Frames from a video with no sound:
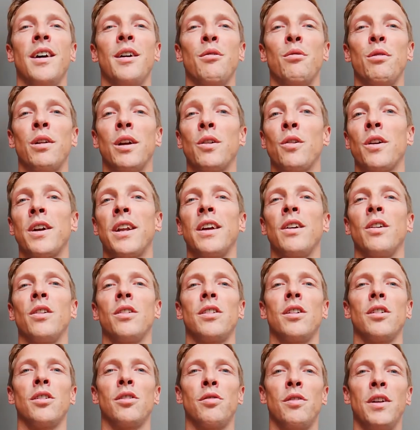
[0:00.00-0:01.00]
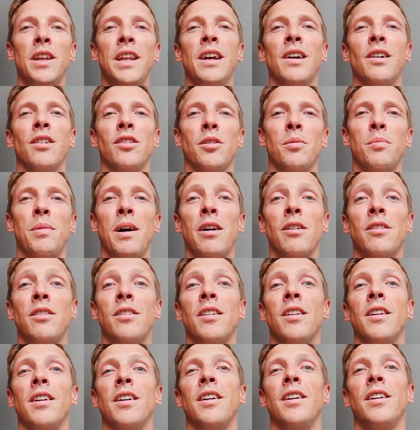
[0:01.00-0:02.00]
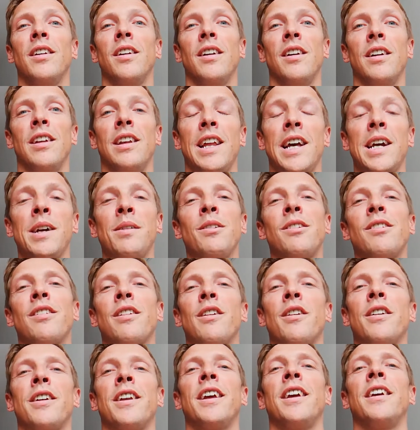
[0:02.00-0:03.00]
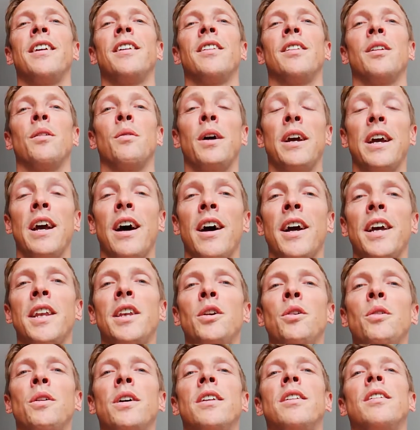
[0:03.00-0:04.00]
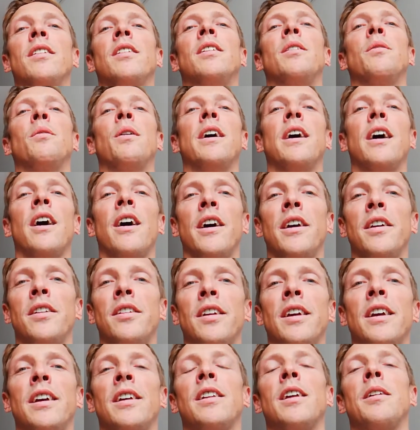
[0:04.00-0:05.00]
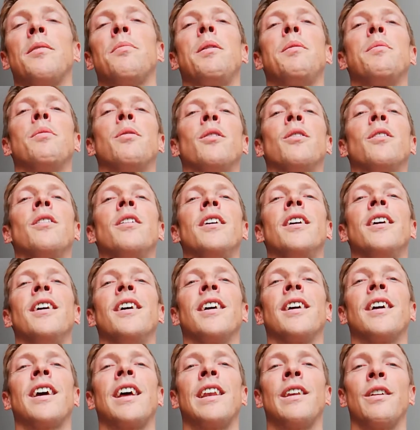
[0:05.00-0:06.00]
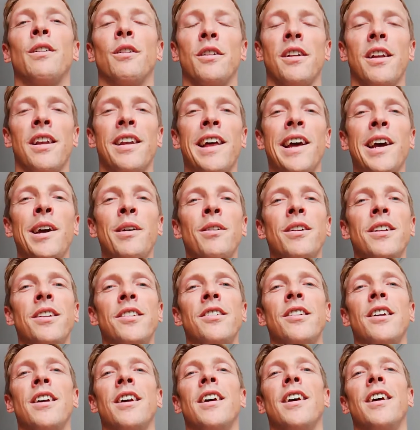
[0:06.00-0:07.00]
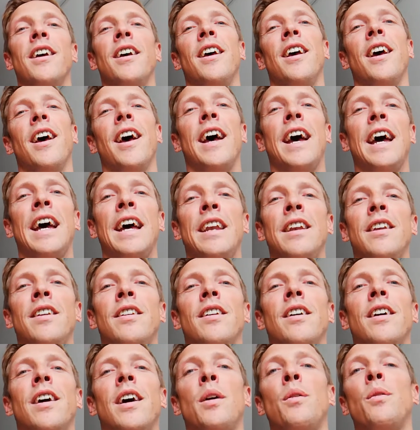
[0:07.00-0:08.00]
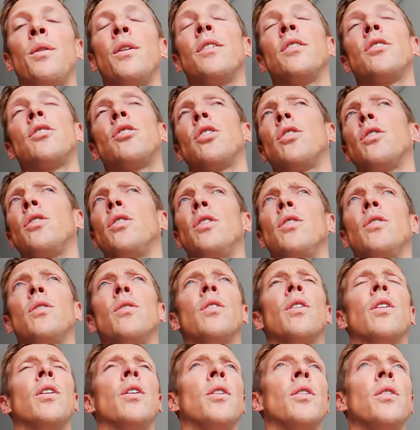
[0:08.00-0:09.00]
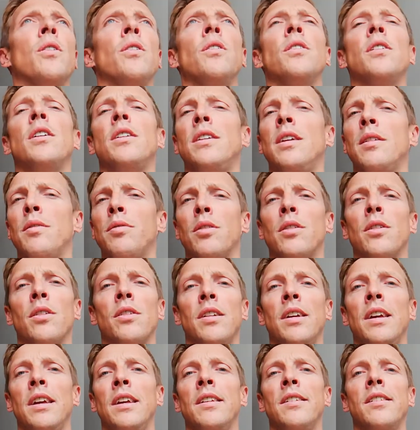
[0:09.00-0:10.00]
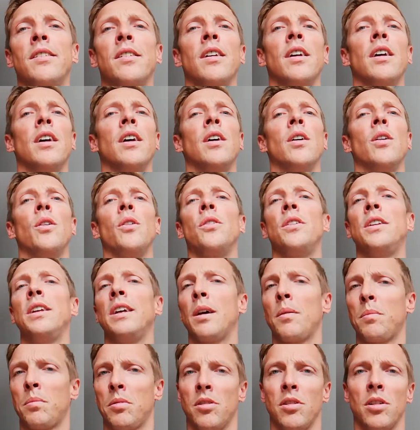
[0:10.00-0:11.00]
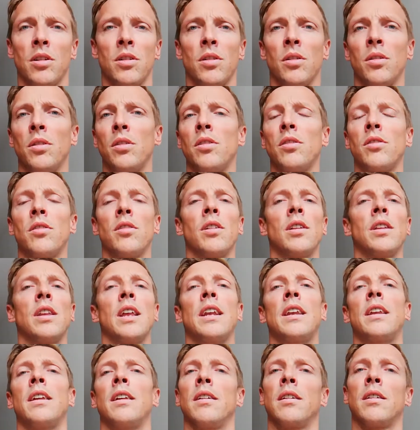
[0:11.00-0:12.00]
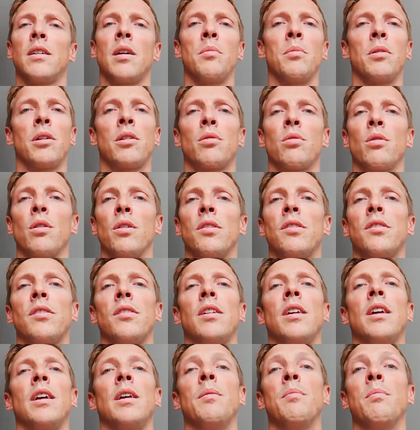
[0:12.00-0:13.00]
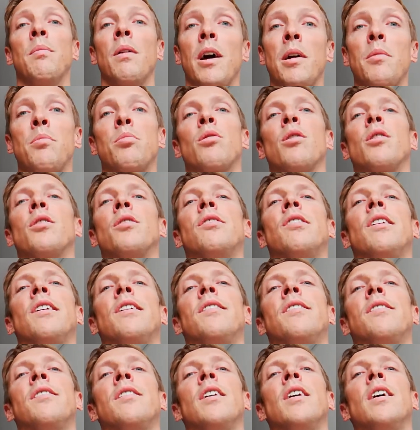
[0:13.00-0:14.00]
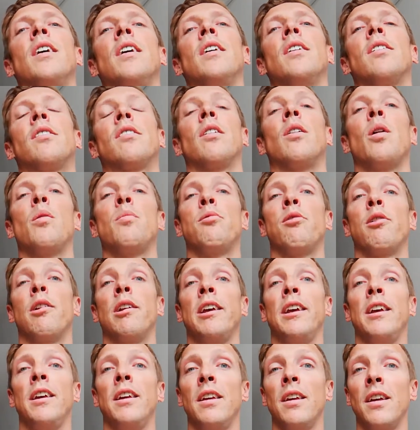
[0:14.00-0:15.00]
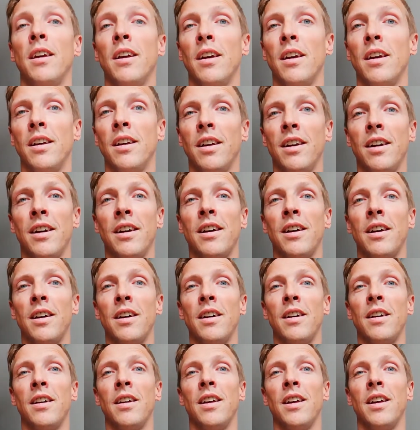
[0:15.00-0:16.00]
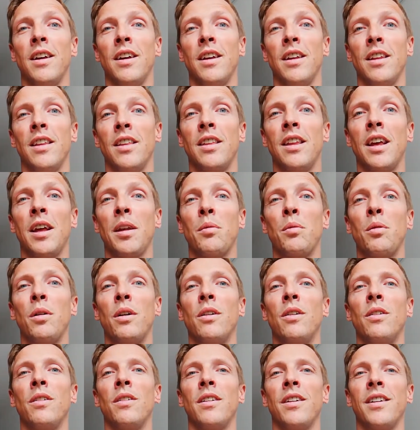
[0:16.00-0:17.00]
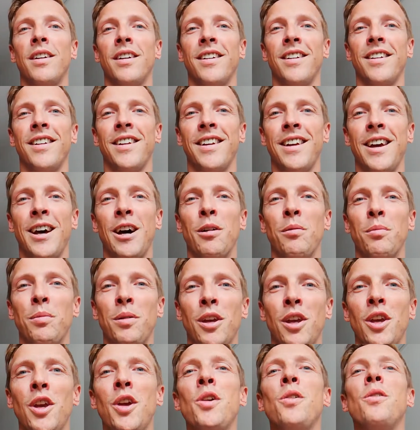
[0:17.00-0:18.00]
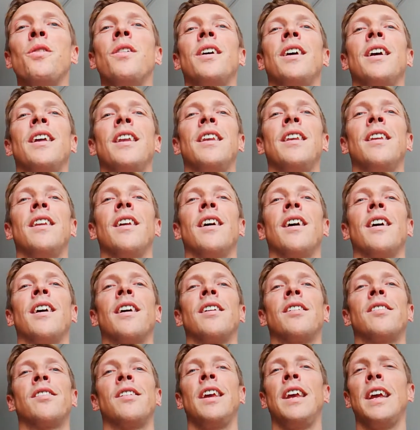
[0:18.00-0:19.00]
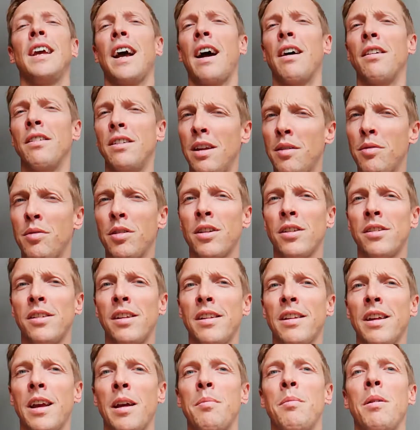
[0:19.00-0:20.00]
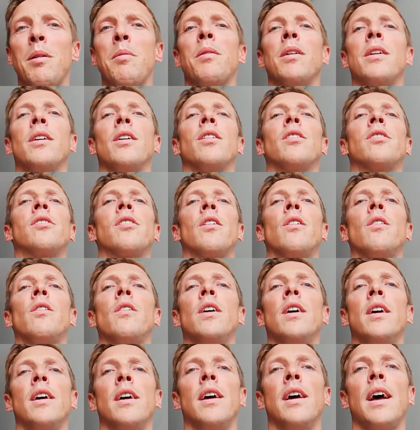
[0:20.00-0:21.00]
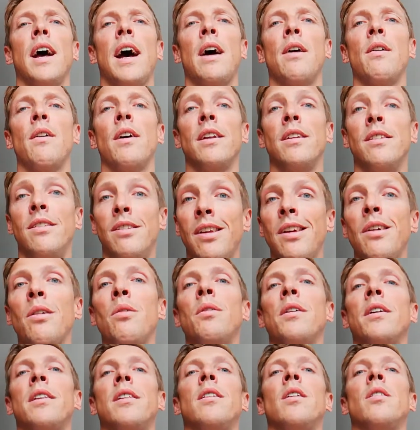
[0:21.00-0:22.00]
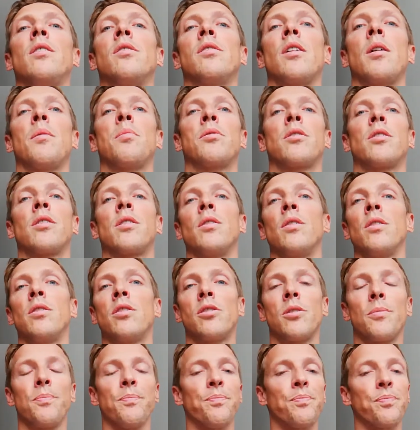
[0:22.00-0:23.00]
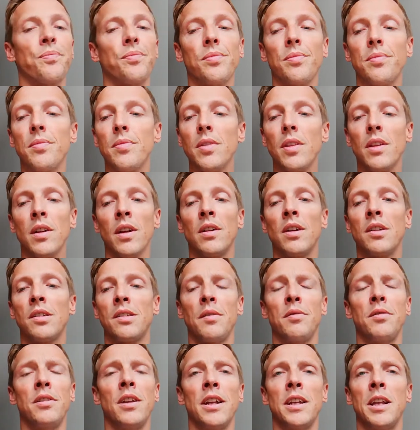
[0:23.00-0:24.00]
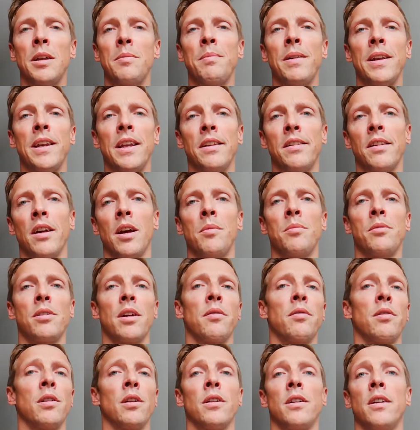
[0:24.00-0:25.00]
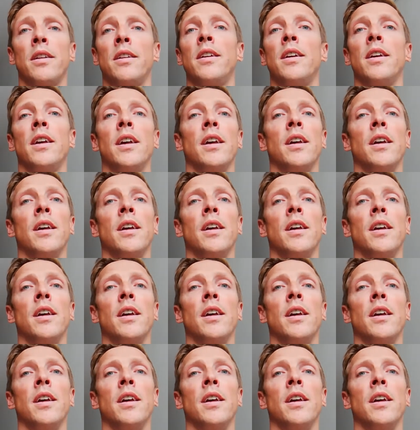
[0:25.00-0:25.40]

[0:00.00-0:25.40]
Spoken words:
recording all those videos about language learning, the way I do it, the way I think that people can learn a language, and I will show you all the difficulties, all the obstacles that come across in my process. So hopefully that will help you in seeing how difficult it can be, but also how I deal with those obstacles, because I've done it many times. I've learned